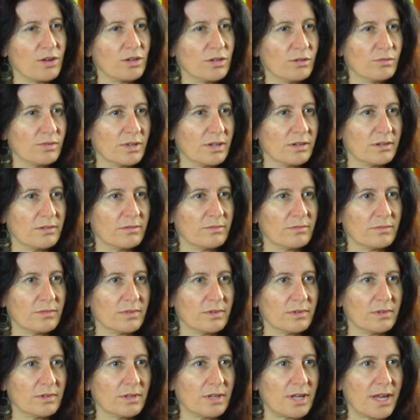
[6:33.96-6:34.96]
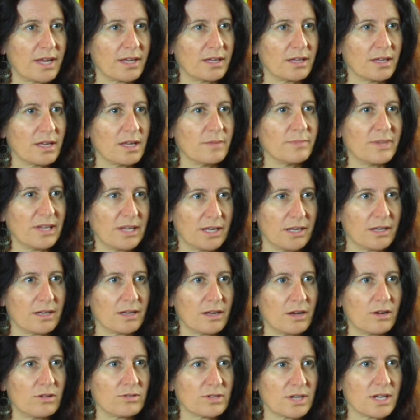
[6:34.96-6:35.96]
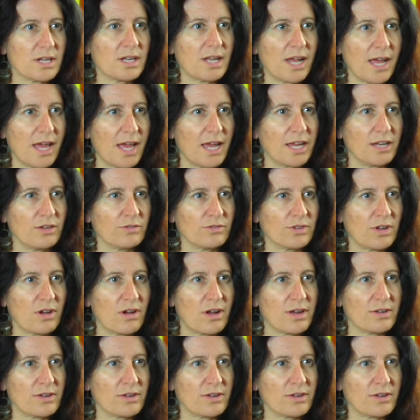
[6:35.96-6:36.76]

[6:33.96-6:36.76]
you were like a bit older, like eight or nine